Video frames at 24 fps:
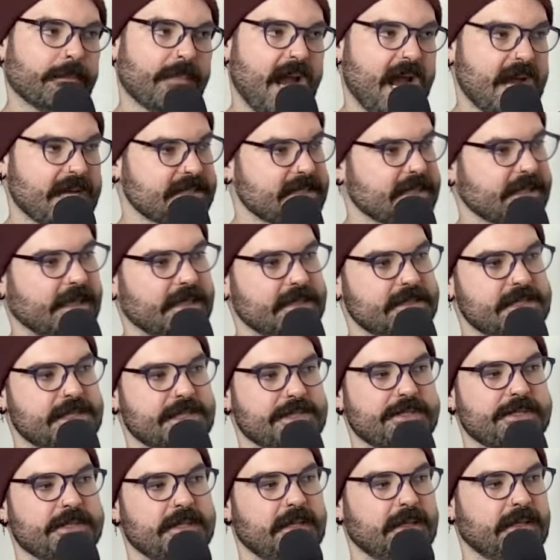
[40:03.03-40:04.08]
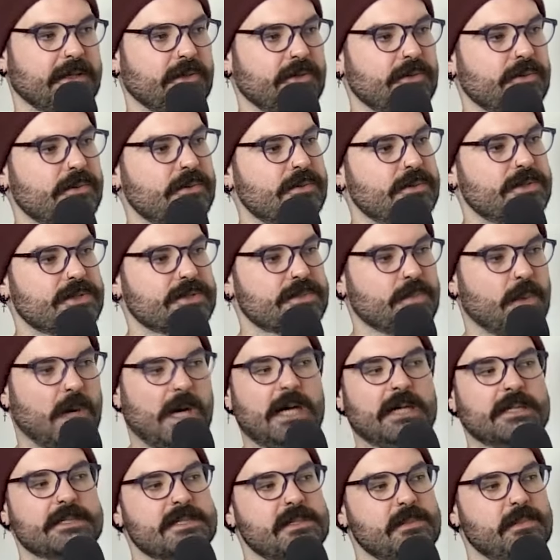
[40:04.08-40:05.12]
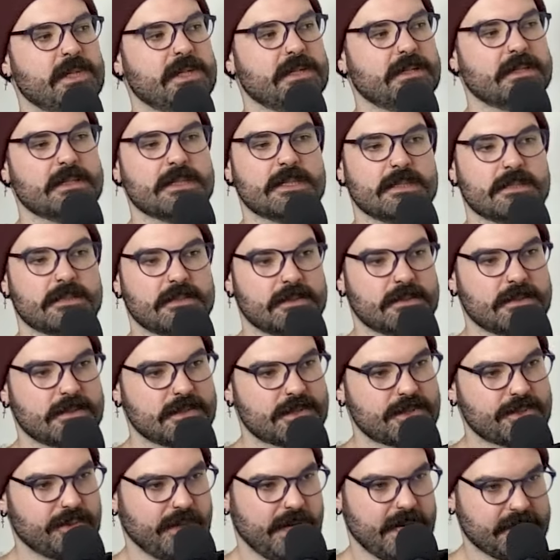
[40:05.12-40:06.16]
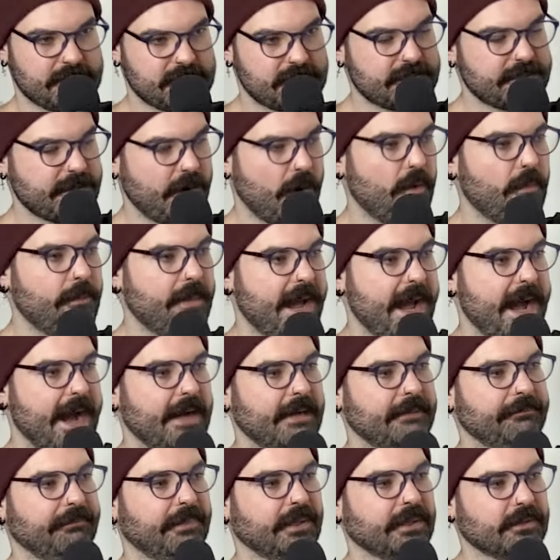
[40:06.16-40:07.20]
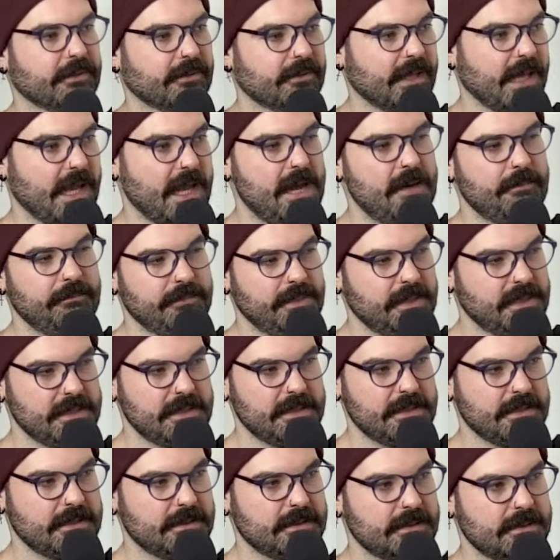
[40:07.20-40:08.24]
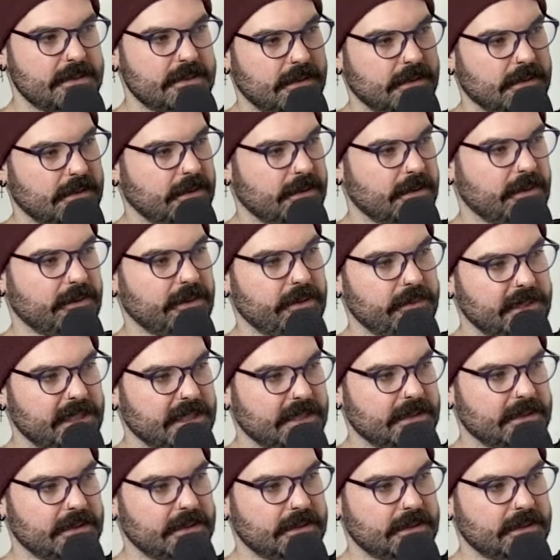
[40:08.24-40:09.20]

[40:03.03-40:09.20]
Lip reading: masked, and that's just like, you just want to be straight so bad, but you can't be. You know what I mean?